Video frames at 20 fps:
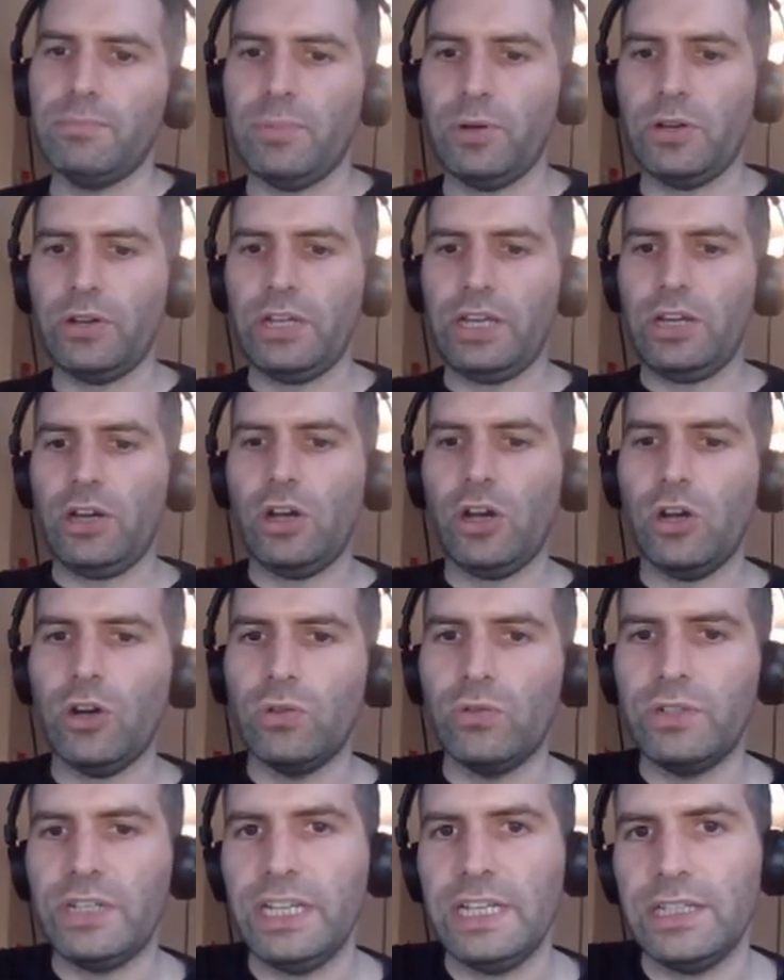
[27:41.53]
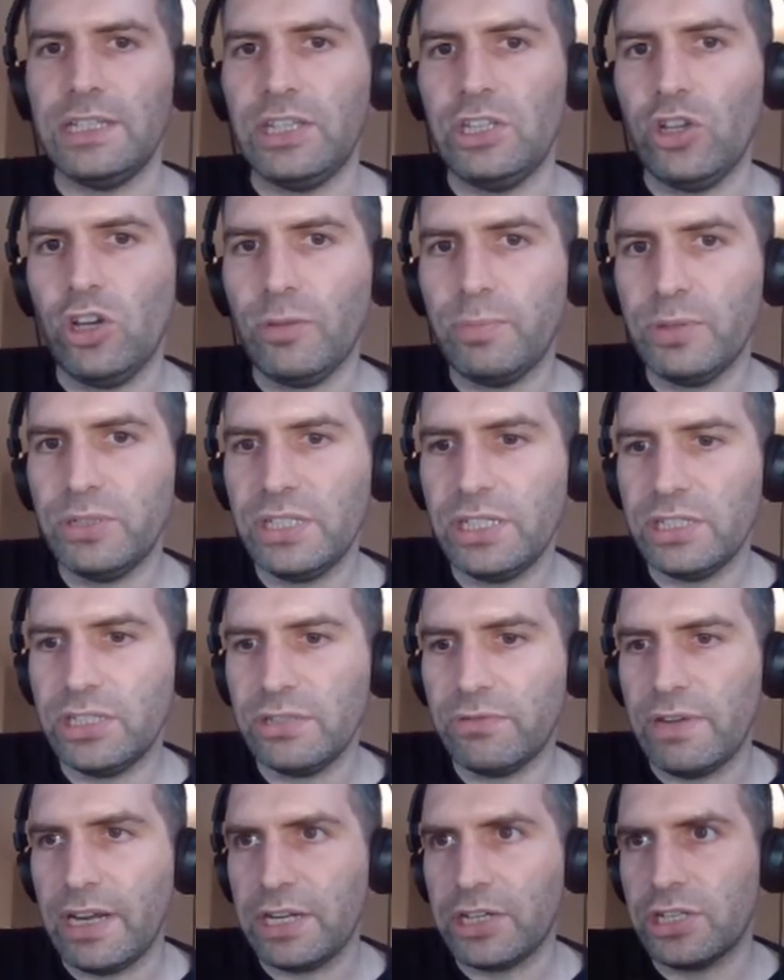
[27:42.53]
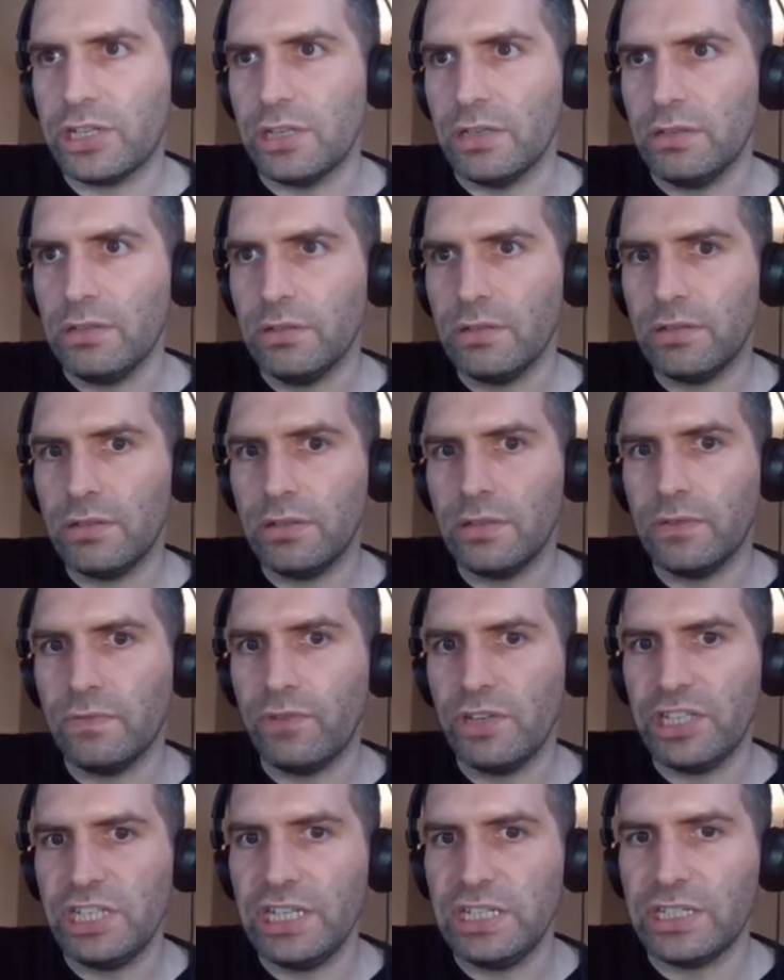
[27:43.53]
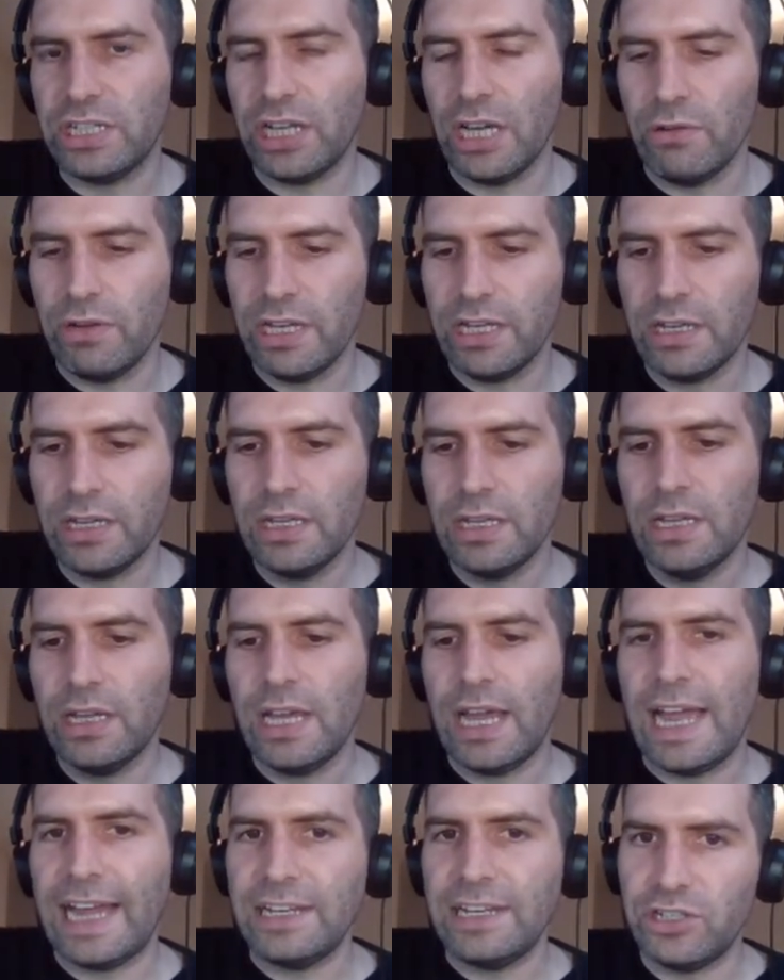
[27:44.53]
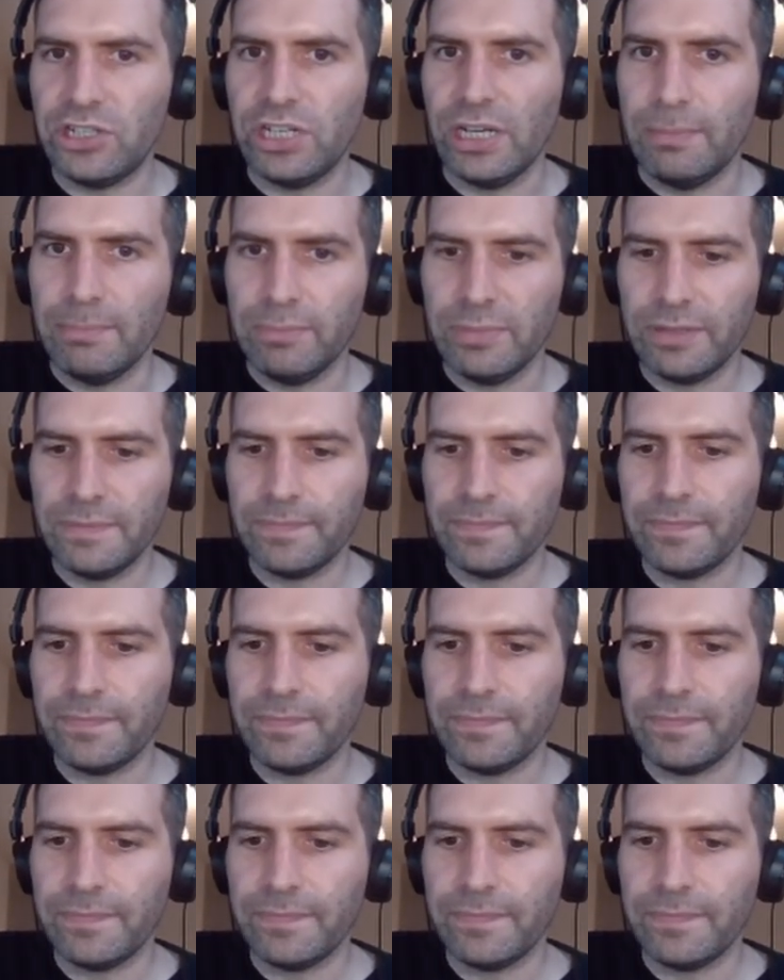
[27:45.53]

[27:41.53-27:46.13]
by holding the opposite direction of which he's going and jump.